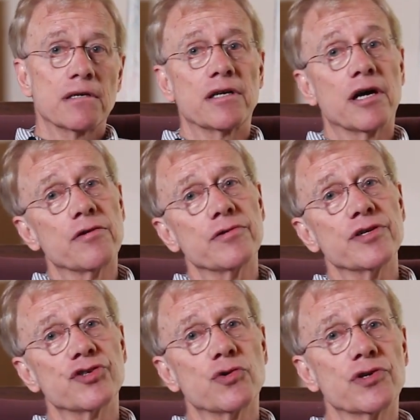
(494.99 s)
Another
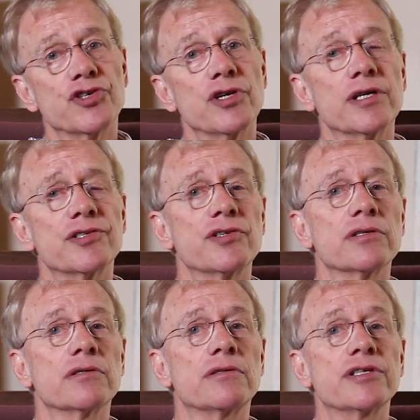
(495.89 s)
distortion is
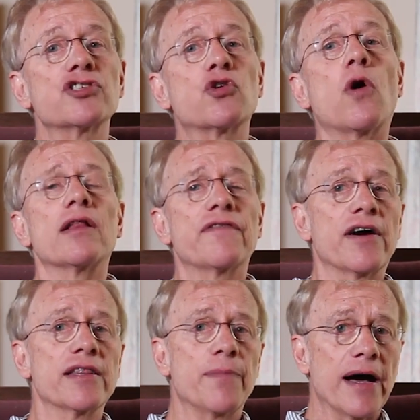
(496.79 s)
to
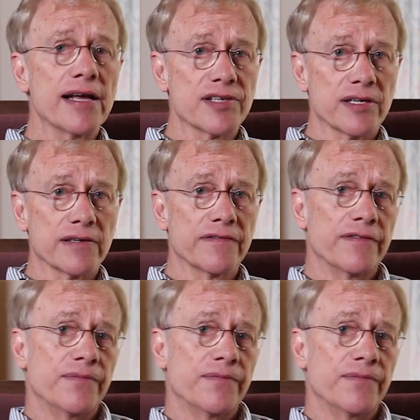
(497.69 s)
disqualify the positive.